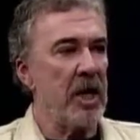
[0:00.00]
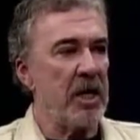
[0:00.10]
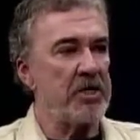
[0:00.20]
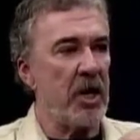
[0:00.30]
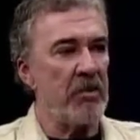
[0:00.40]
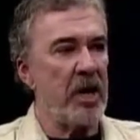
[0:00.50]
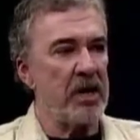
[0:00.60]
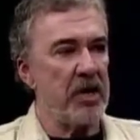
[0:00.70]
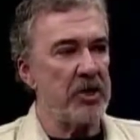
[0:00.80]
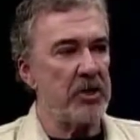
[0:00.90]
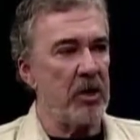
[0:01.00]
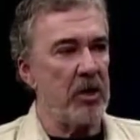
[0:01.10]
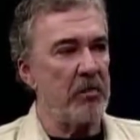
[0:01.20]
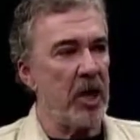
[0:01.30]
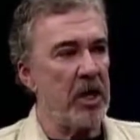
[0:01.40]
and I start writing the
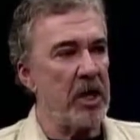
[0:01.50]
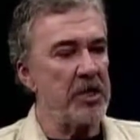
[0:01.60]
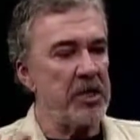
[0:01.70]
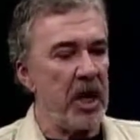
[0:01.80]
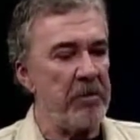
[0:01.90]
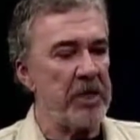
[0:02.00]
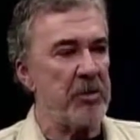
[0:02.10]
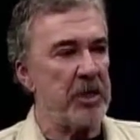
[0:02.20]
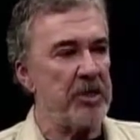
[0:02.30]
historical part, and it's coming to me,